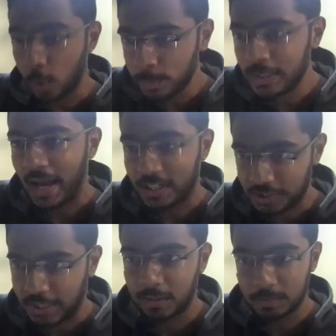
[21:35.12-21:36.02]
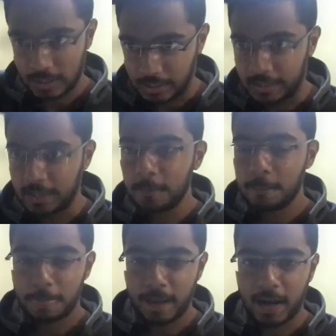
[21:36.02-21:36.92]
hope the action items are clear
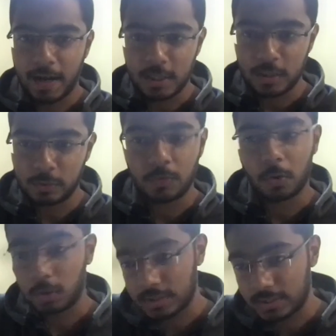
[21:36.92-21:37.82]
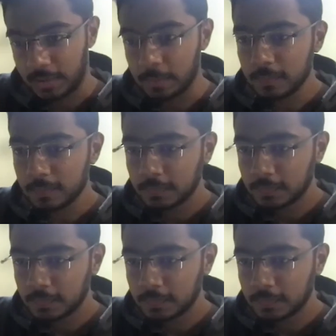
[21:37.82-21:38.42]
and you would follow the same.